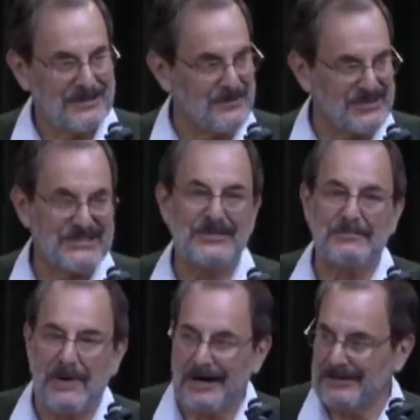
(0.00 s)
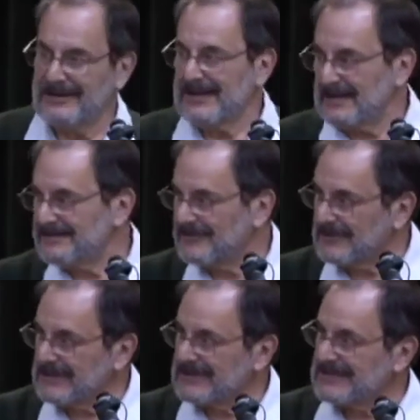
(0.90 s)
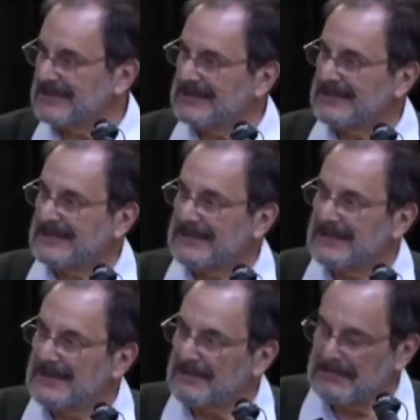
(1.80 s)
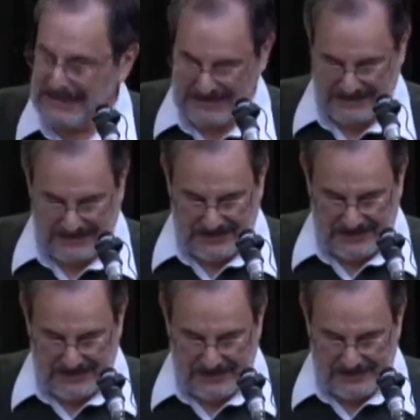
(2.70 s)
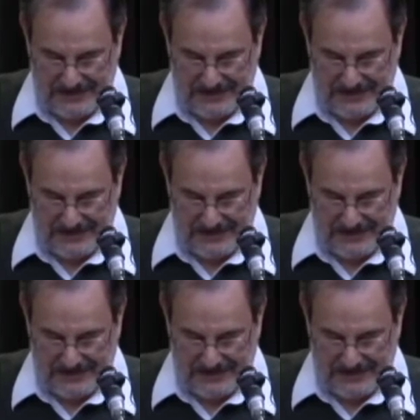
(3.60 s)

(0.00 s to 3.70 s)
Lucille modeled that for us amazingly.